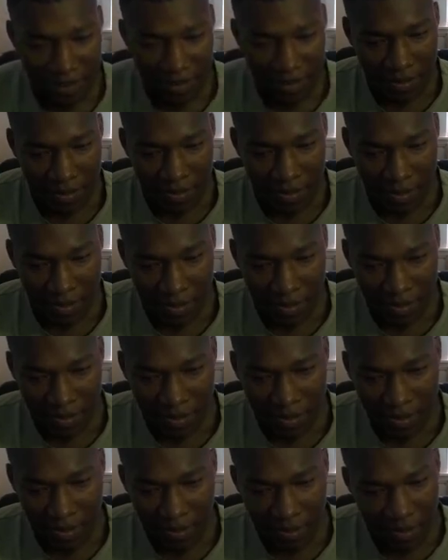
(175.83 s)
Yeah.
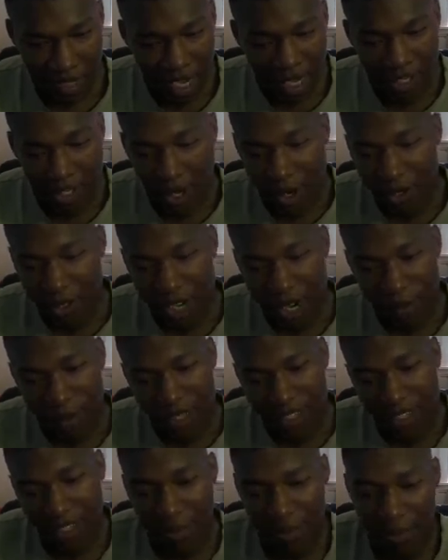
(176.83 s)
I told y'all,
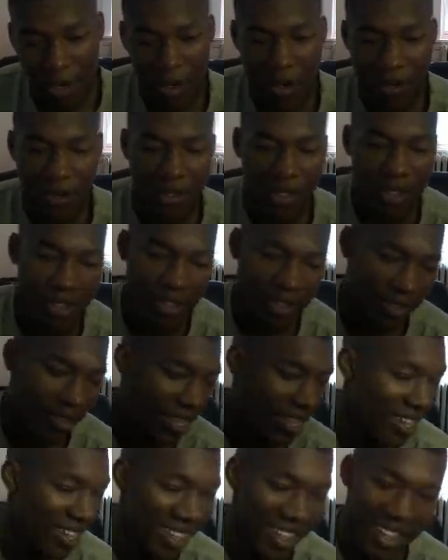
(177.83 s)
but listen, bro, if,
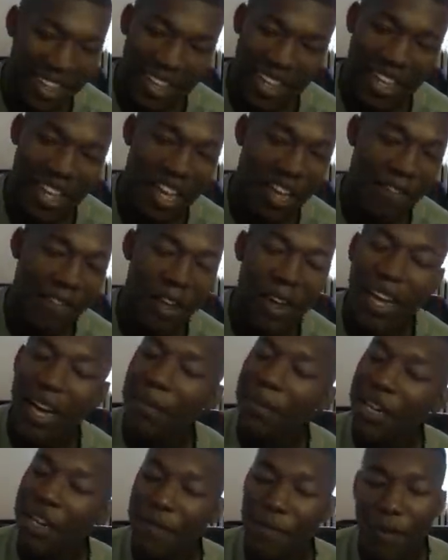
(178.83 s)
listen. If y'all
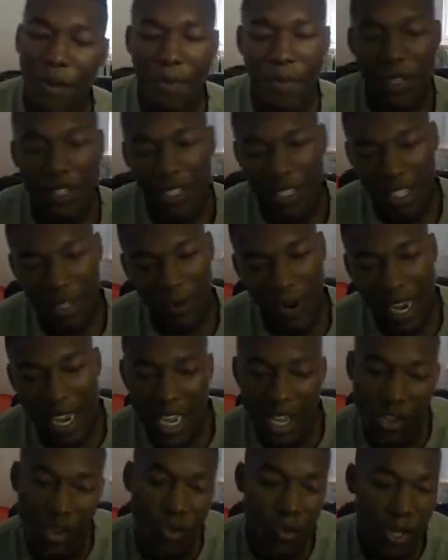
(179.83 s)
got money for a PC,
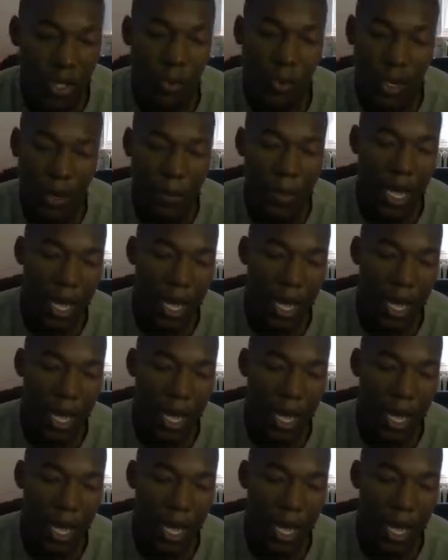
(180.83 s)
right, and you really want